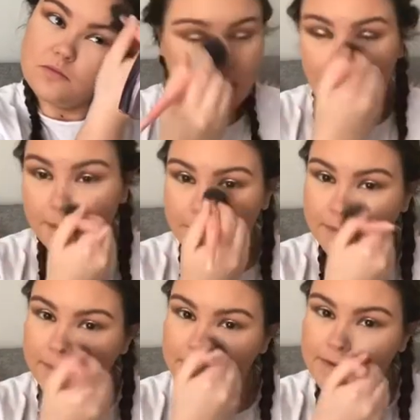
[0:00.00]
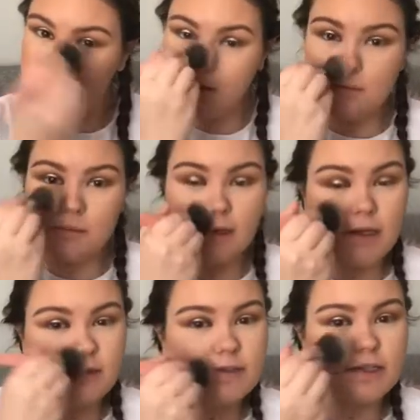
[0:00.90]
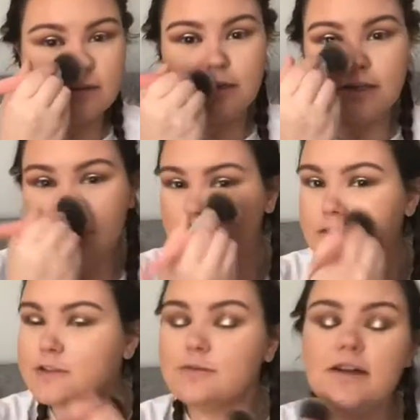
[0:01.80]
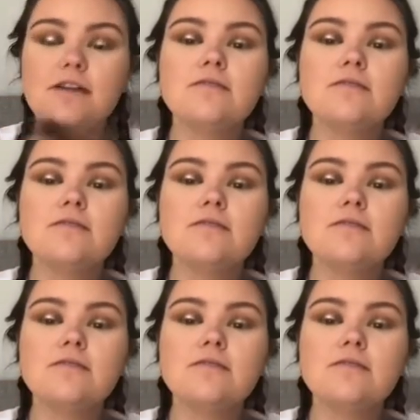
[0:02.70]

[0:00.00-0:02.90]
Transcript: Oh, it's just a little bit either side of my nose as well.